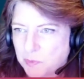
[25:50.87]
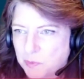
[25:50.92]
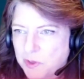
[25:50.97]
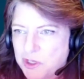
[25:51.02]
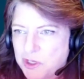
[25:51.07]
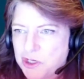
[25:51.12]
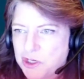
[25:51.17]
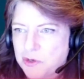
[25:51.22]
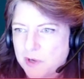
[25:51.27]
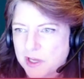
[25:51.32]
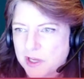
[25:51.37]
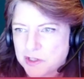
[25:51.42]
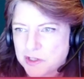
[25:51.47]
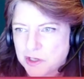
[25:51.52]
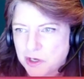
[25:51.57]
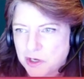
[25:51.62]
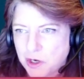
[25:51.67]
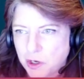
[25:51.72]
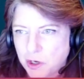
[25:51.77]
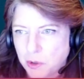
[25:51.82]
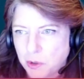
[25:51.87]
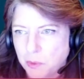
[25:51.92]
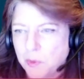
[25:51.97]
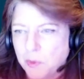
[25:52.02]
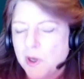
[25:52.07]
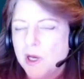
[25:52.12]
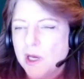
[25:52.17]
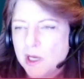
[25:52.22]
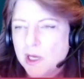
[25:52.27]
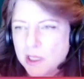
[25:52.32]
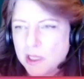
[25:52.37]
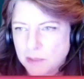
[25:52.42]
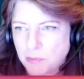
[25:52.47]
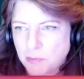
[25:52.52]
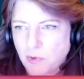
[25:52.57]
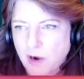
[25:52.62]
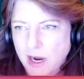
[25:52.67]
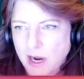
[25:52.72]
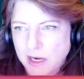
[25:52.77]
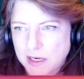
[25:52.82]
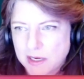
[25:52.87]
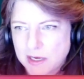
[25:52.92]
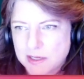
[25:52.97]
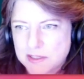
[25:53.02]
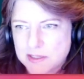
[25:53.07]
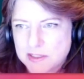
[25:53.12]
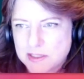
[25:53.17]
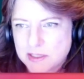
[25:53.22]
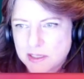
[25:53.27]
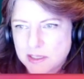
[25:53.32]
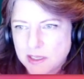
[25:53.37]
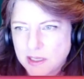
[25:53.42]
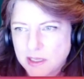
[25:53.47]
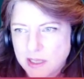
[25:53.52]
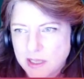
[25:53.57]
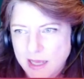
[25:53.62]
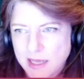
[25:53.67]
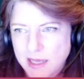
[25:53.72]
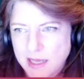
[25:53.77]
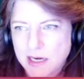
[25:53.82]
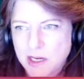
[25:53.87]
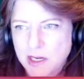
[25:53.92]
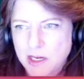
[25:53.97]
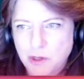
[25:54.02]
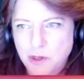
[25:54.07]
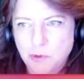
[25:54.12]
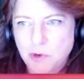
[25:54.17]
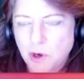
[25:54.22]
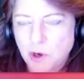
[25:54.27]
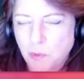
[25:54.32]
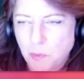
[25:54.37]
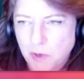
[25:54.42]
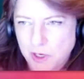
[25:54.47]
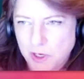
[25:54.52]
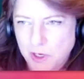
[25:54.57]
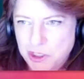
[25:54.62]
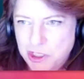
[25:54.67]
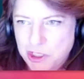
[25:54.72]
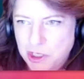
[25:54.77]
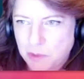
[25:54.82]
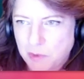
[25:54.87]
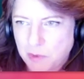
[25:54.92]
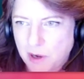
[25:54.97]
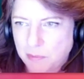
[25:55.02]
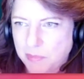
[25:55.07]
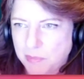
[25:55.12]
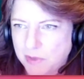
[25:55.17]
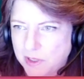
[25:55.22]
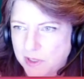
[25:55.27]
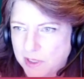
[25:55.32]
Once you get to know the practice and you don't want to show up